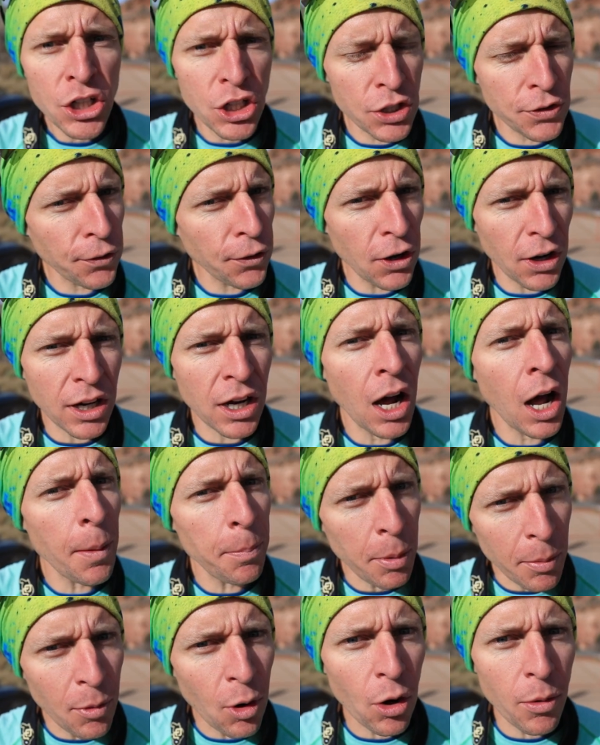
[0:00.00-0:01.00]
just for a
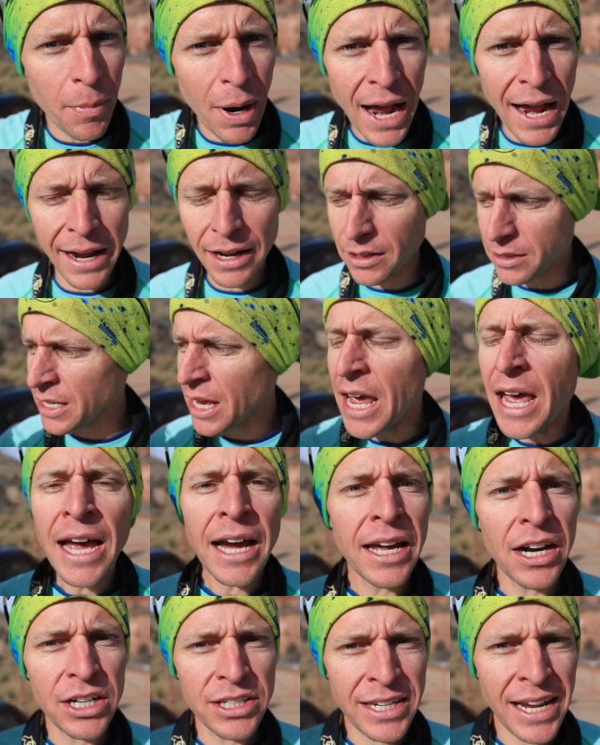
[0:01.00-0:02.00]
couple more miles.
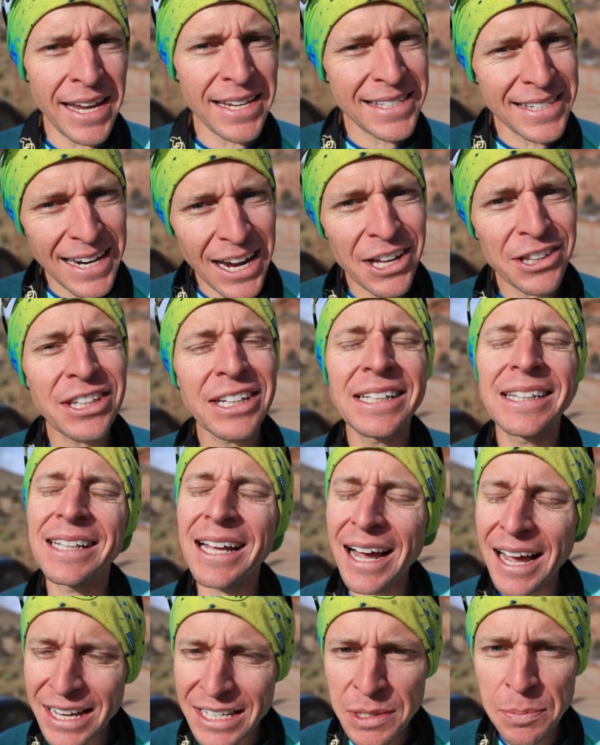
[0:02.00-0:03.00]
Going to test out the
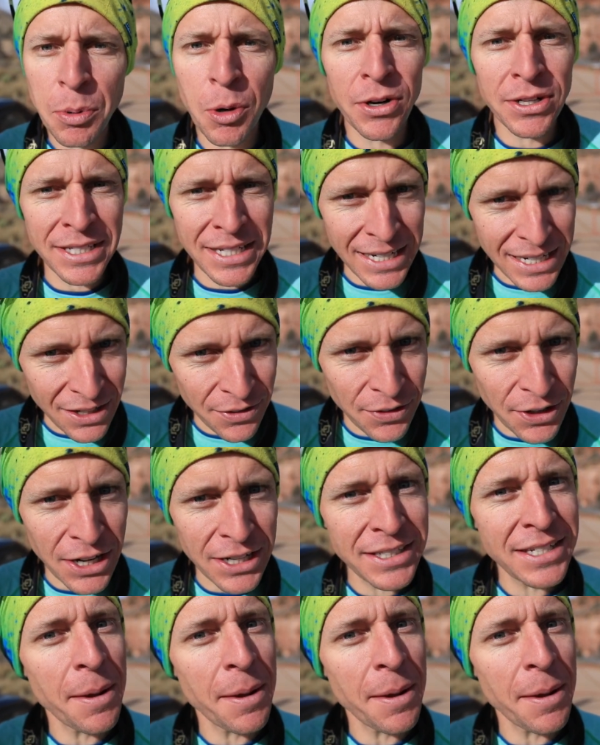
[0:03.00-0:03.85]
La Sportiva